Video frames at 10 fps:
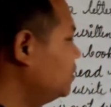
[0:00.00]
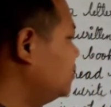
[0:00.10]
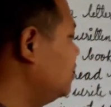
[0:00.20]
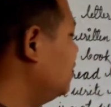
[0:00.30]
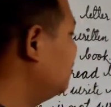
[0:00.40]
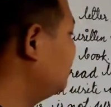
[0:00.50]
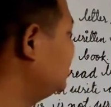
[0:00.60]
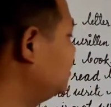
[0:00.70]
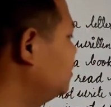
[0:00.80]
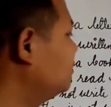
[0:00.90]
is if it
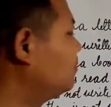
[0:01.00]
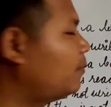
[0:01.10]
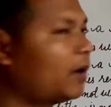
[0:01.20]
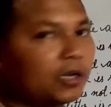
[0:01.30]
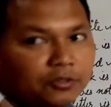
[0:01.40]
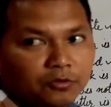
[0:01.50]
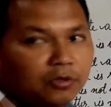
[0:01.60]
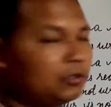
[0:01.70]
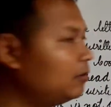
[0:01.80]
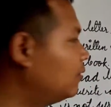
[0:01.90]
is in past
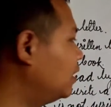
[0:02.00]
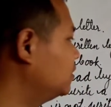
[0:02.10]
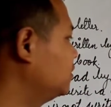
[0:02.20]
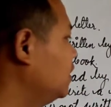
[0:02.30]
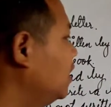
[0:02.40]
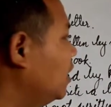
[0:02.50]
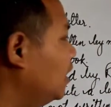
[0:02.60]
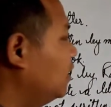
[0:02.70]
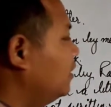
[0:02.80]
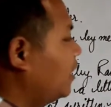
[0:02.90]
continuous,
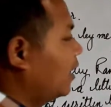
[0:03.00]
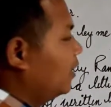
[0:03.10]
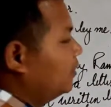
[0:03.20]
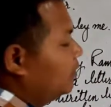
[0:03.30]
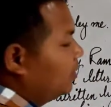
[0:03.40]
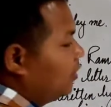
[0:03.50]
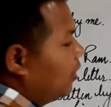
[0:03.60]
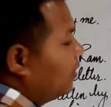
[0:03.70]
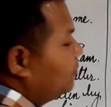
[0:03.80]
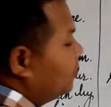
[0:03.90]
then
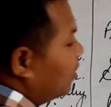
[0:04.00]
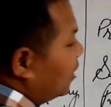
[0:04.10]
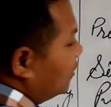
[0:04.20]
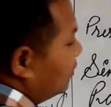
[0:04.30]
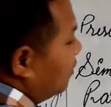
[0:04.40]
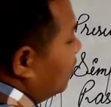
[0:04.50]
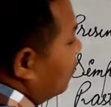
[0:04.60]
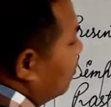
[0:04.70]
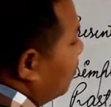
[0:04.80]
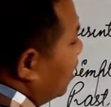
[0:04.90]
you have to write
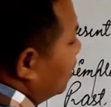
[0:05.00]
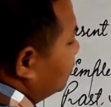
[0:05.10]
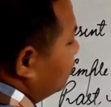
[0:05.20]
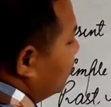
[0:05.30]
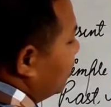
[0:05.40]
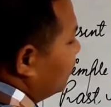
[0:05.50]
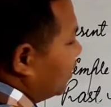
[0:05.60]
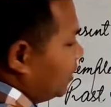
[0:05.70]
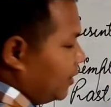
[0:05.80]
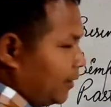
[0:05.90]
was, were
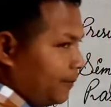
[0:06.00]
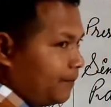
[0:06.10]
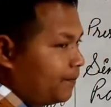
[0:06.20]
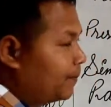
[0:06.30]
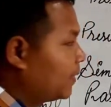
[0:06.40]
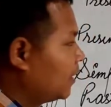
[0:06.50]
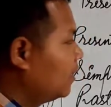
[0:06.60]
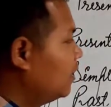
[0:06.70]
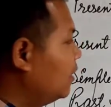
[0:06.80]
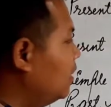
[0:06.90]
writing.
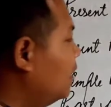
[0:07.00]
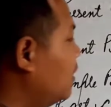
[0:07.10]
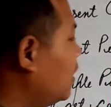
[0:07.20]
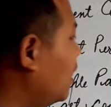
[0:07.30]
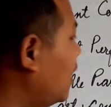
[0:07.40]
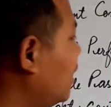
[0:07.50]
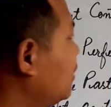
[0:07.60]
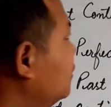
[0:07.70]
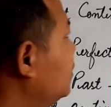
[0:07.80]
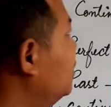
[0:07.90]
And